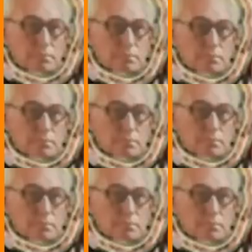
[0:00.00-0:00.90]

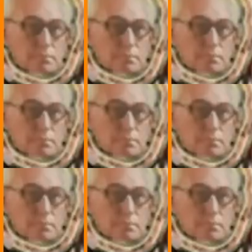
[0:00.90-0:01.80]

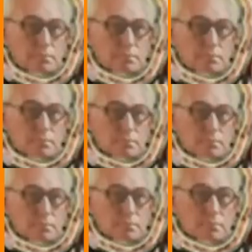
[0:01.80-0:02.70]

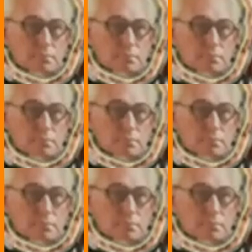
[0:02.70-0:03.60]

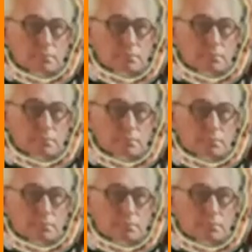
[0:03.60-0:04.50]

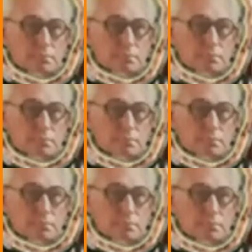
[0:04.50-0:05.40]

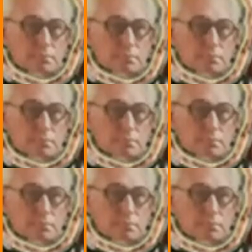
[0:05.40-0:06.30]

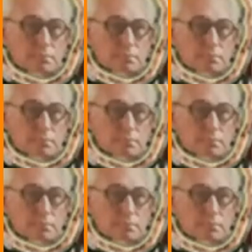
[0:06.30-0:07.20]

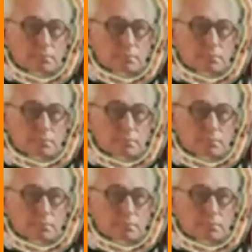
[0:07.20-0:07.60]
The person shown says nothing.